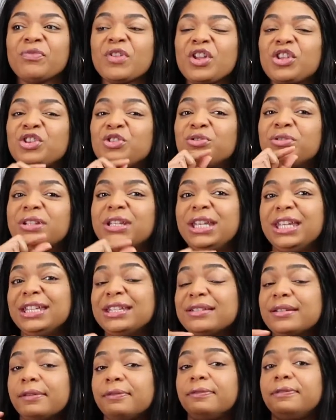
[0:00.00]
You
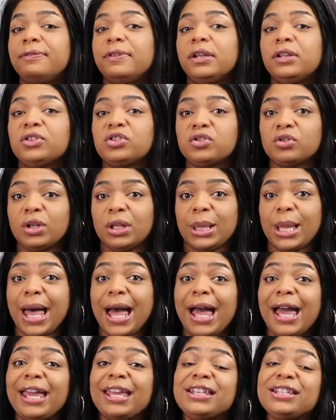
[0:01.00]
need to
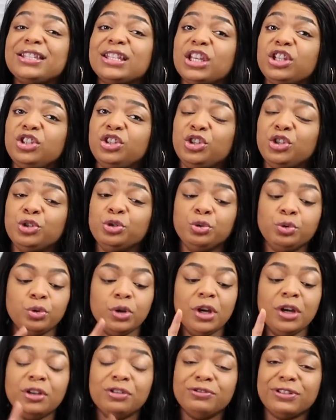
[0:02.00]
visualize
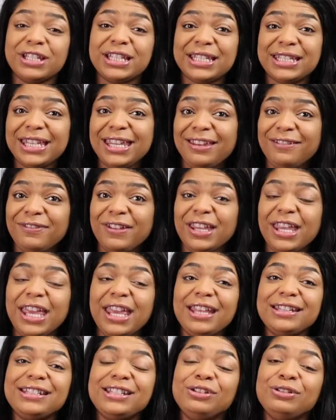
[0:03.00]
you receiving it.